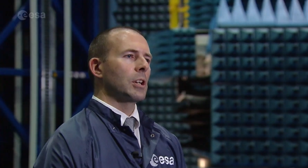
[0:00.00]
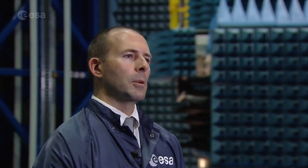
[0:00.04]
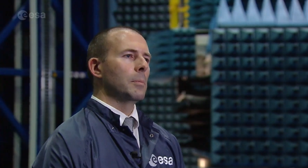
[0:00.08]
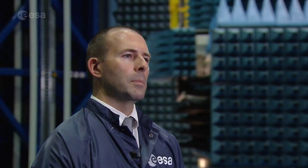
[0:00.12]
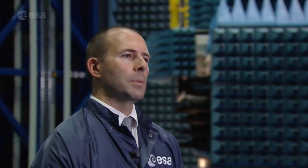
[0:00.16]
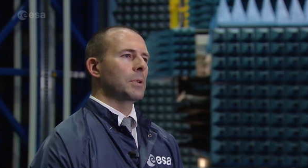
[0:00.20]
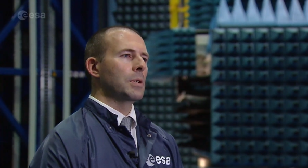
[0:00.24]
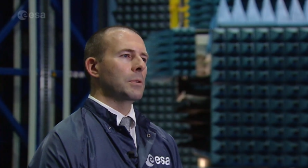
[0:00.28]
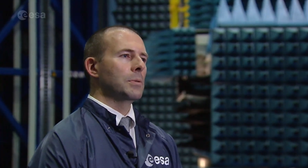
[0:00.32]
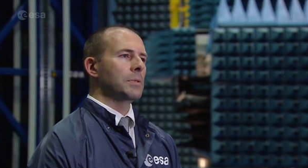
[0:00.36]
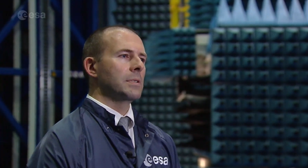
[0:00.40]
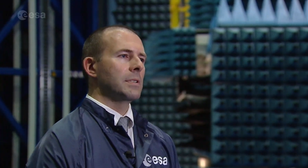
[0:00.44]

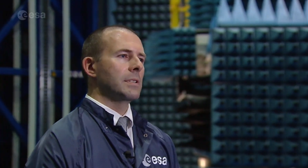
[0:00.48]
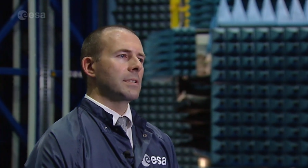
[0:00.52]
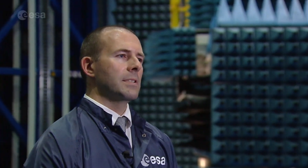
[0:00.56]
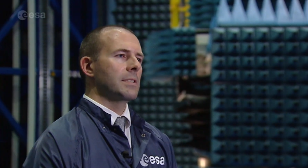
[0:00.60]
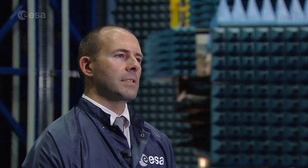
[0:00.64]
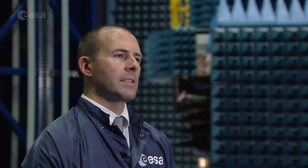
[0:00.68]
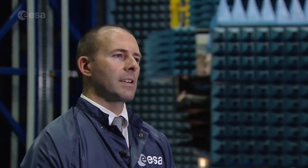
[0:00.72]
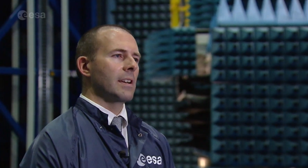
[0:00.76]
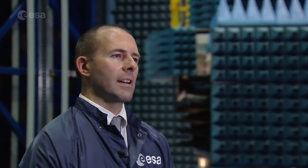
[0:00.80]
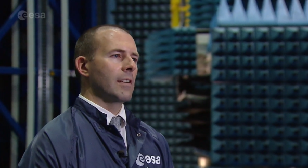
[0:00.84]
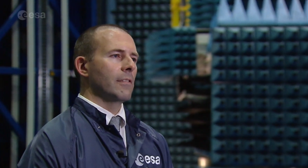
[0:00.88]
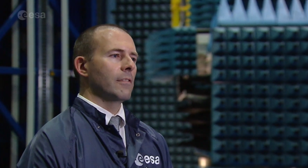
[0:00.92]

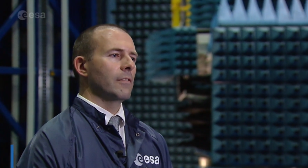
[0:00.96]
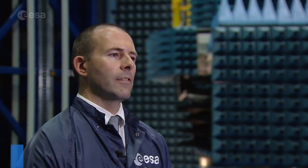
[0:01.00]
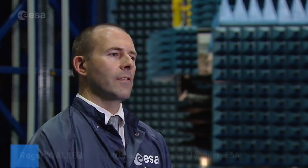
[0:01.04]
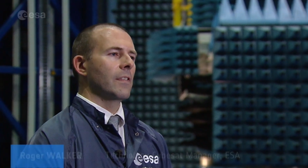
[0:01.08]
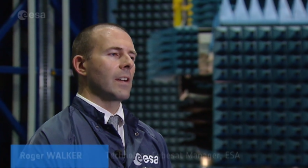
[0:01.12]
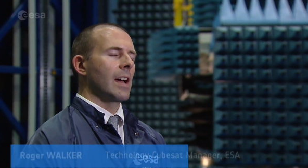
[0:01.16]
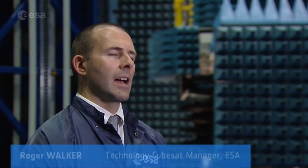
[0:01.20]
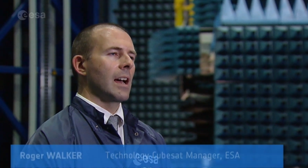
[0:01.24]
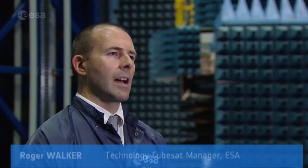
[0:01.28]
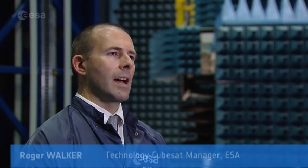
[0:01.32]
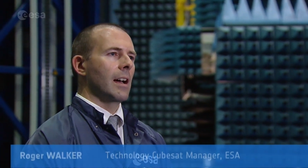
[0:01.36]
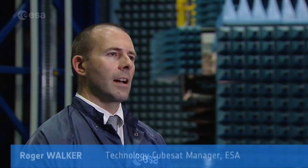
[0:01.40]
Computers have
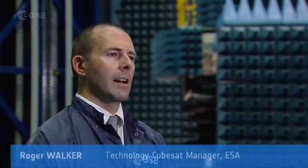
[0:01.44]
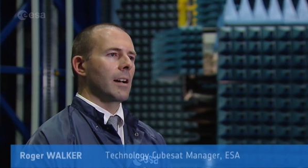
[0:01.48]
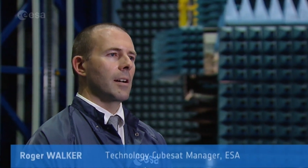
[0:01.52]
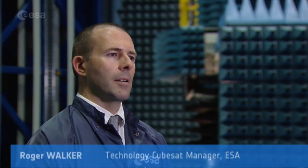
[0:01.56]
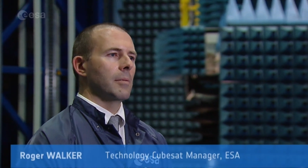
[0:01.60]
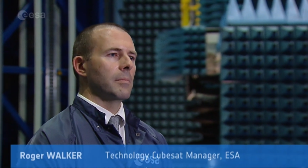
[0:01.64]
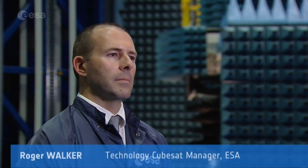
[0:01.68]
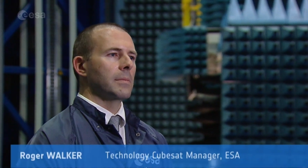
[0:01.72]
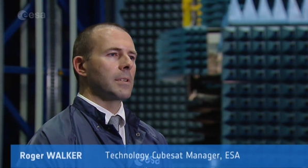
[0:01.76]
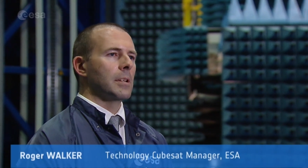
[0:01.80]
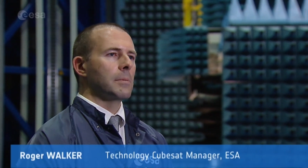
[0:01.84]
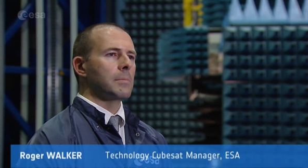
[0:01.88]

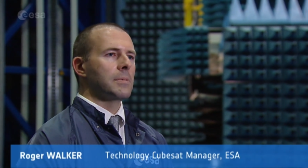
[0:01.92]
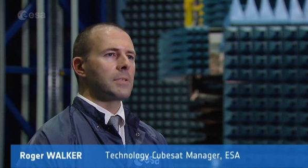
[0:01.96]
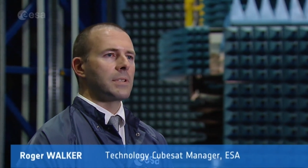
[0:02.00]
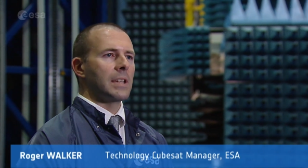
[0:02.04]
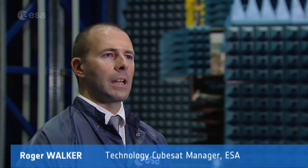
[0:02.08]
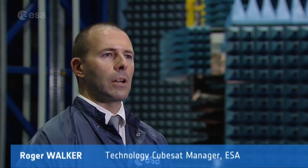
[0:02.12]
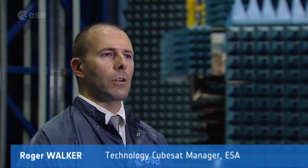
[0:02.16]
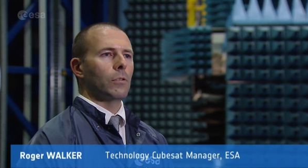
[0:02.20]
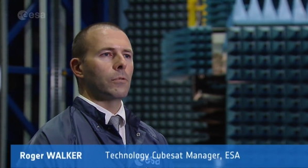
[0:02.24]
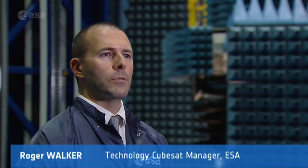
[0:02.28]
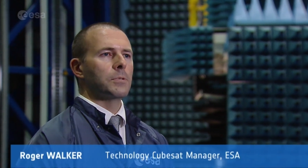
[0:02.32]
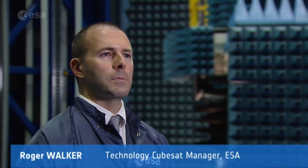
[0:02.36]
um,
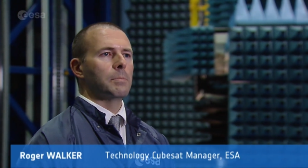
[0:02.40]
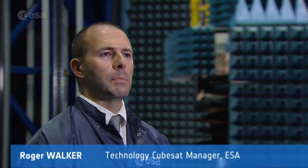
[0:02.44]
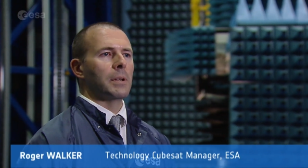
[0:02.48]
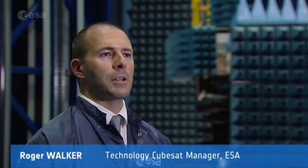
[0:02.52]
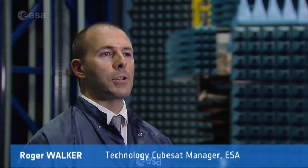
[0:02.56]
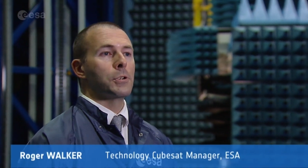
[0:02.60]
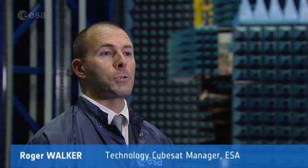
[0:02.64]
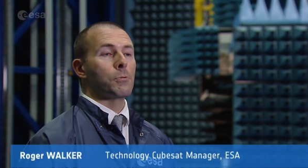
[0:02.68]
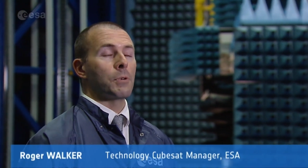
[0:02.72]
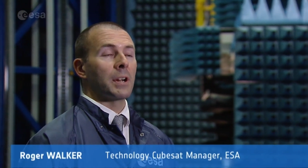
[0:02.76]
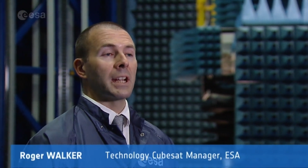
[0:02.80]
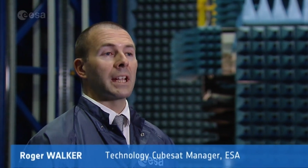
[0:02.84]
themselves
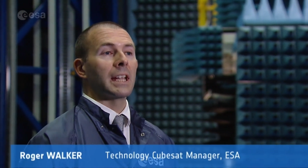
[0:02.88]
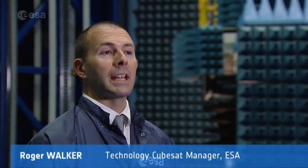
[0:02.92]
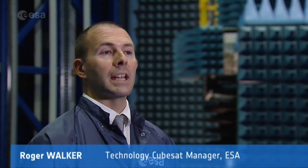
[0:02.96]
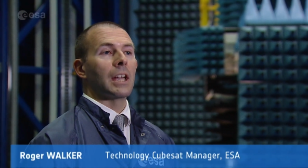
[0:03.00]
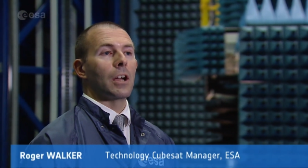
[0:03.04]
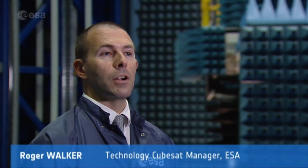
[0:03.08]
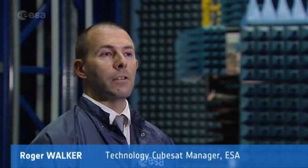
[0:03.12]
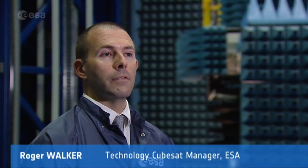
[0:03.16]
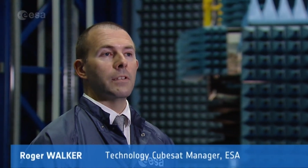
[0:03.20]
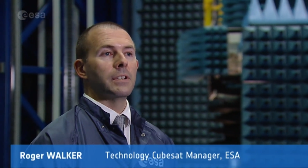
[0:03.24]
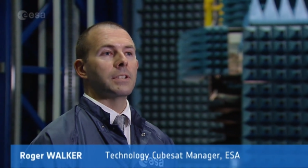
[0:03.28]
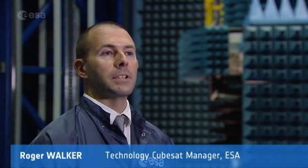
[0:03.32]
been shrinking
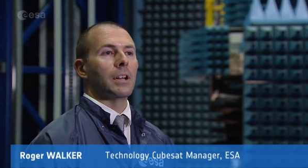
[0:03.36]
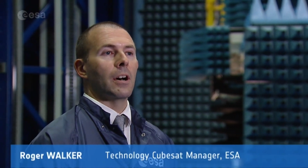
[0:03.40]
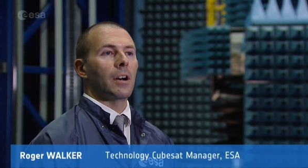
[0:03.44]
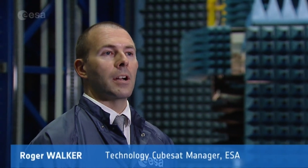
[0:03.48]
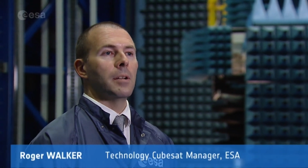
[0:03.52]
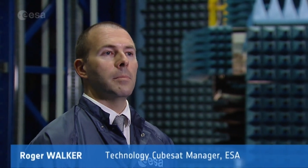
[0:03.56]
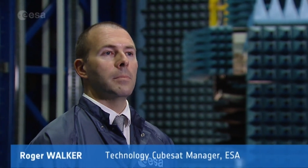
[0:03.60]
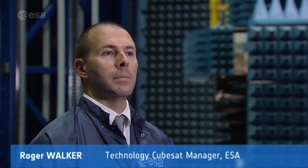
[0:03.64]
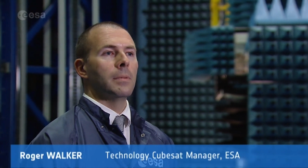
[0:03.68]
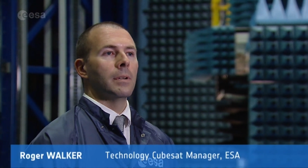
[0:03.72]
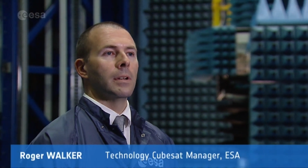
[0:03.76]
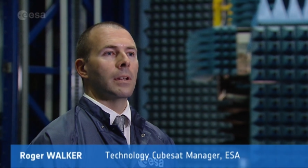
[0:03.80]
over
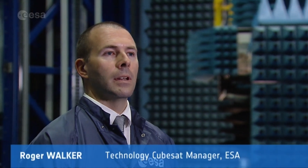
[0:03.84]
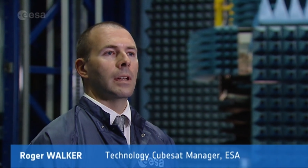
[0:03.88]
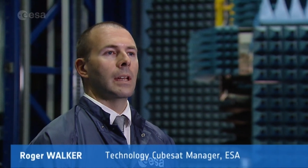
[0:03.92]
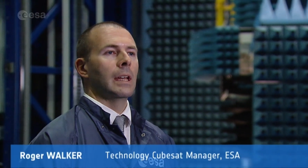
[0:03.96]
time,